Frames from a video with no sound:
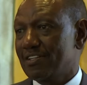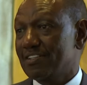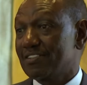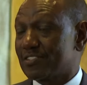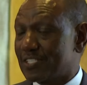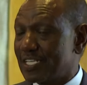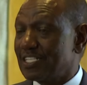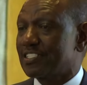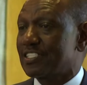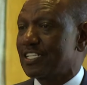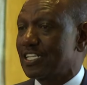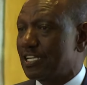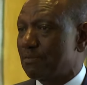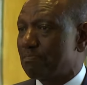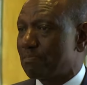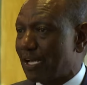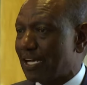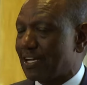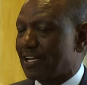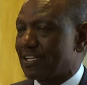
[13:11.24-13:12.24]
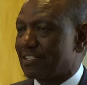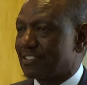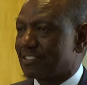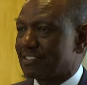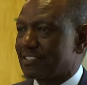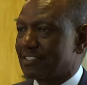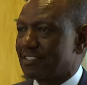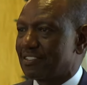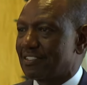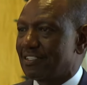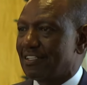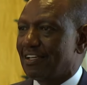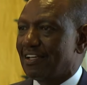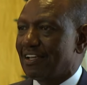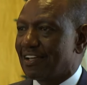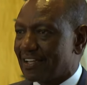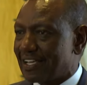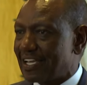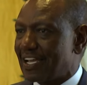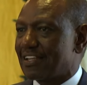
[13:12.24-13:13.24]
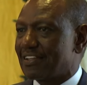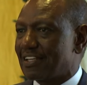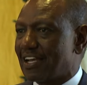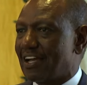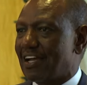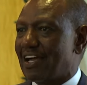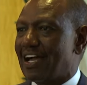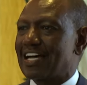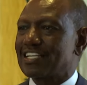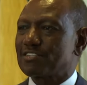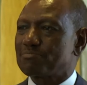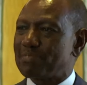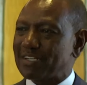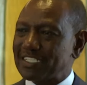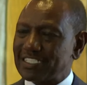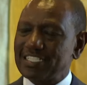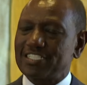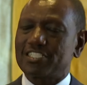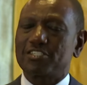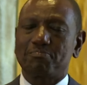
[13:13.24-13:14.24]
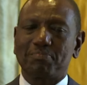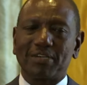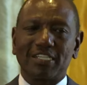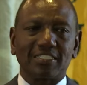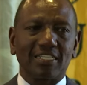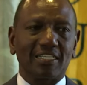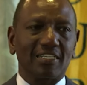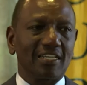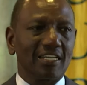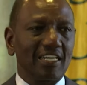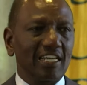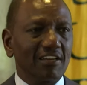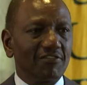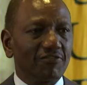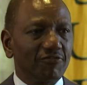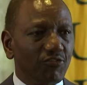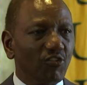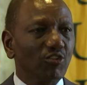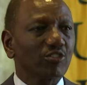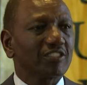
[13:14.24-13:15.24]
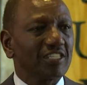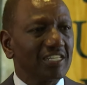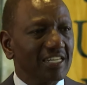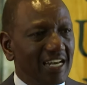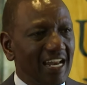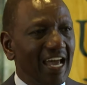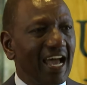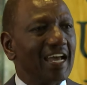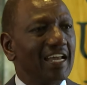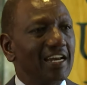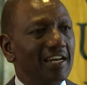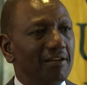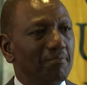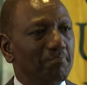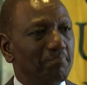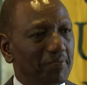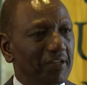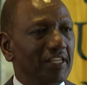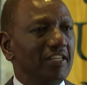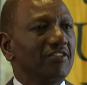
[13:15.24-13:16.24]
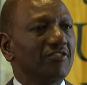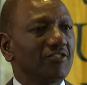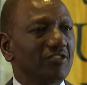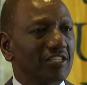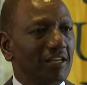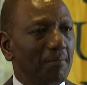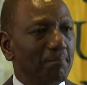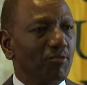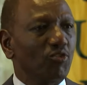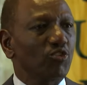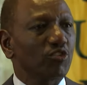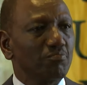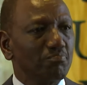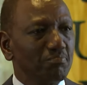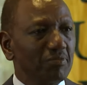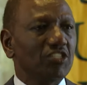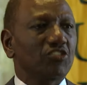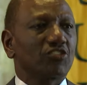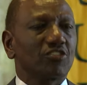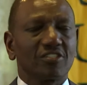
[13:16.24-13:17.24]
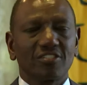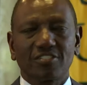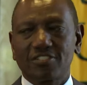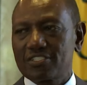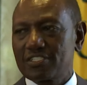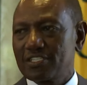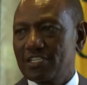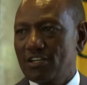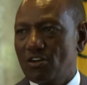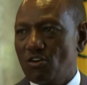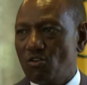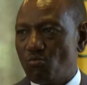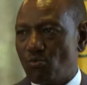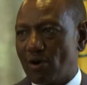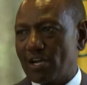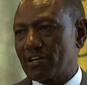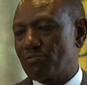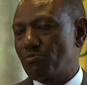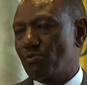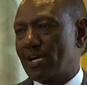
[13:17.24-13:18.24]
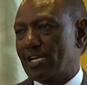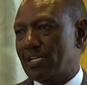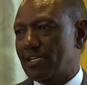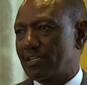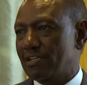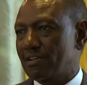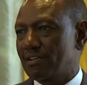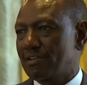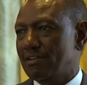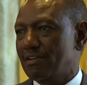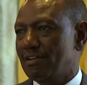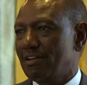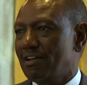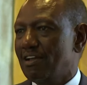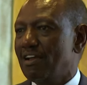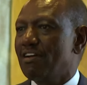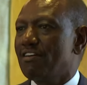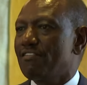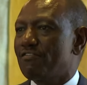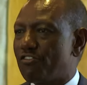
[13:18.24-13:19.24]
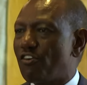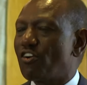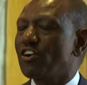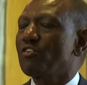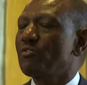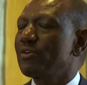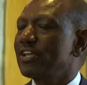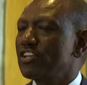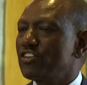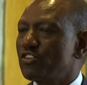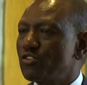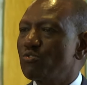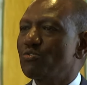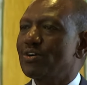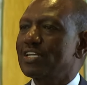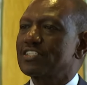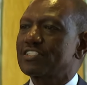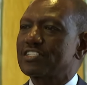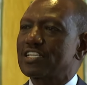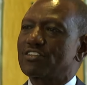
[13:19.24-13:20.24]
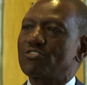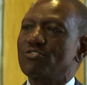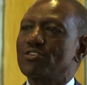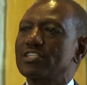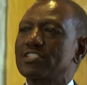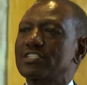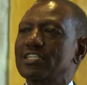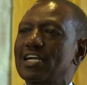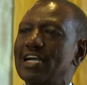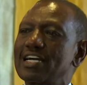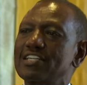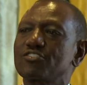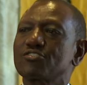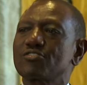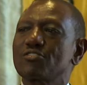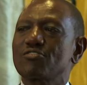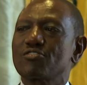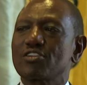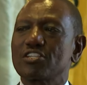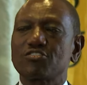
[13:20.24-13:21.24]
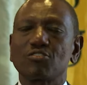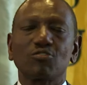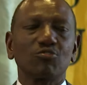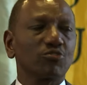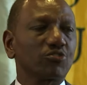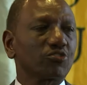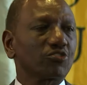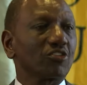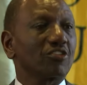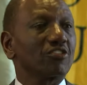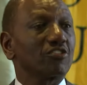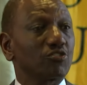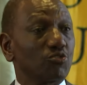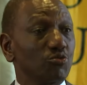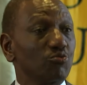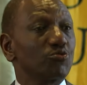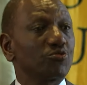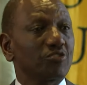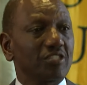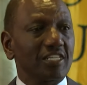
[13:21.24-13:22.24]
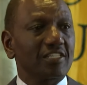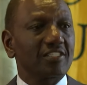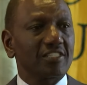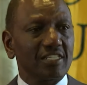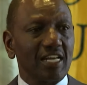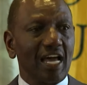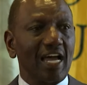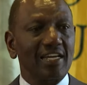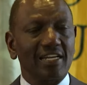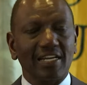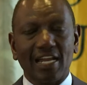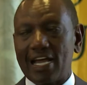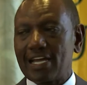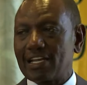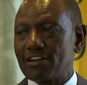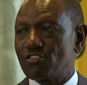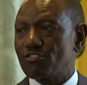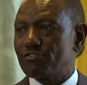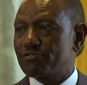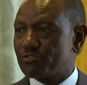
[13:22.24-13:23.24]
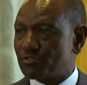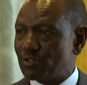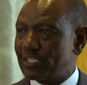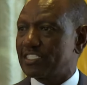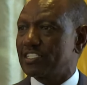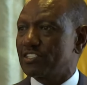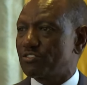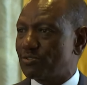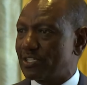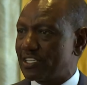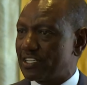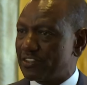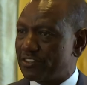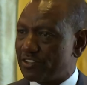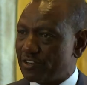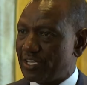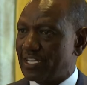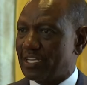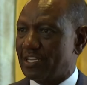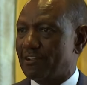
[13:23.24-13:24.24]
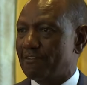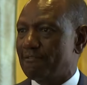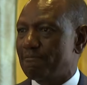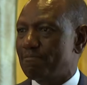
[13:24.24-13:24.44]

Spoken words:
Since independence, Kenya has participated in 49 peace support missions worldwide. Following UN Security Council Resolution 2699 of 2023,